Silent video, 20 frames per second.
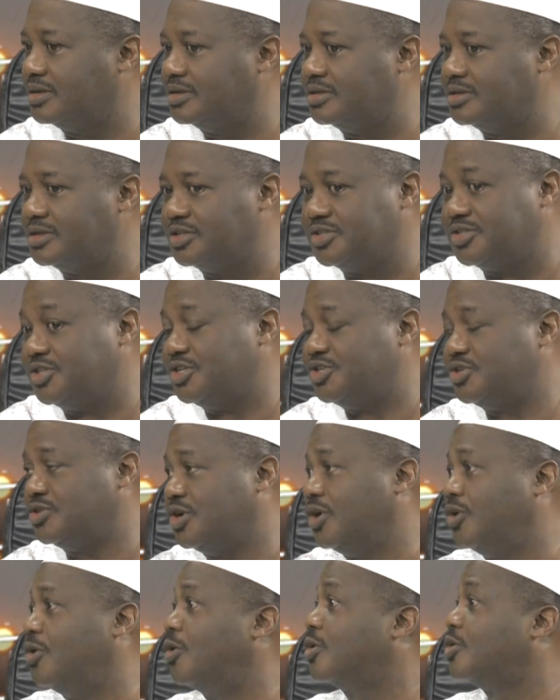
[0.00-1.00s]
decision
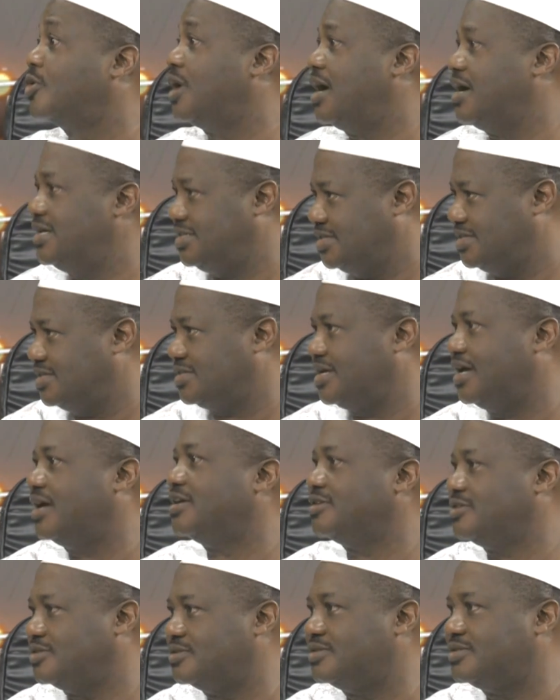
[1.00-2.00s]
or crisis,
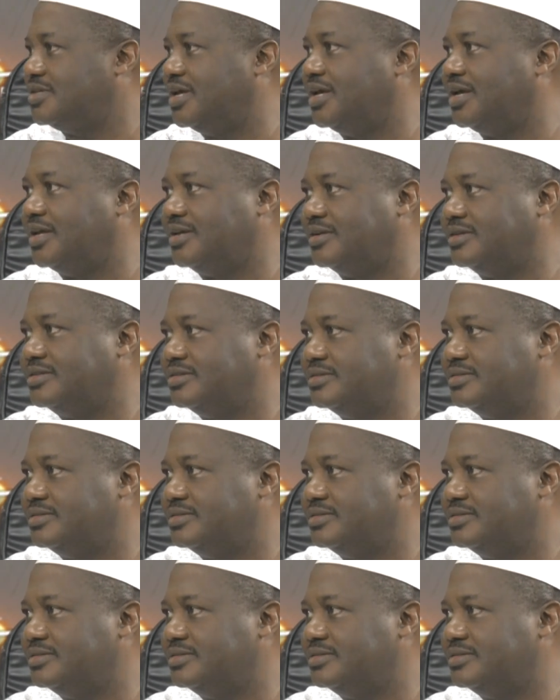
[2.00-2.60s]
as you say.